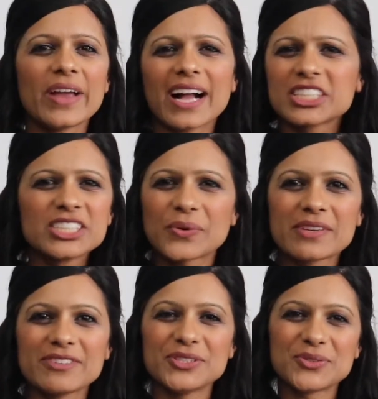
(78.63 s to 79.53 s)
We actually
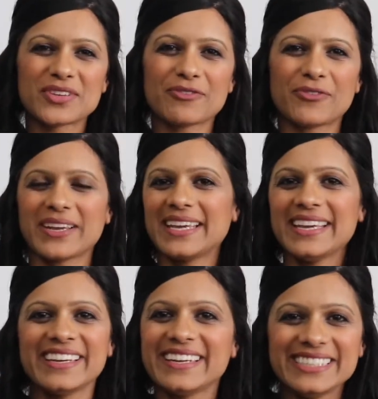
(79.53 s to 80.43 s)
don't even use it for
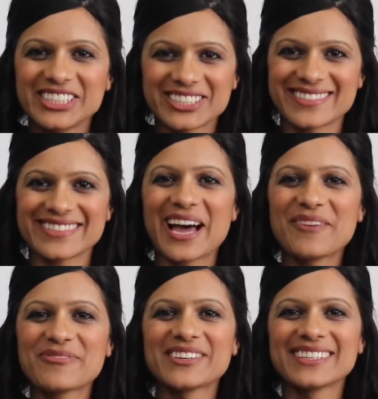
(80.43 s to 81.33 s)
Kian and Isha's
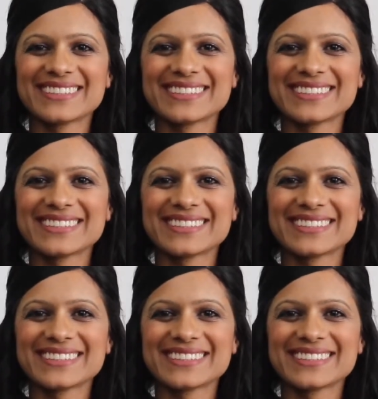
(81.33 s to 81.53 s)
stuff.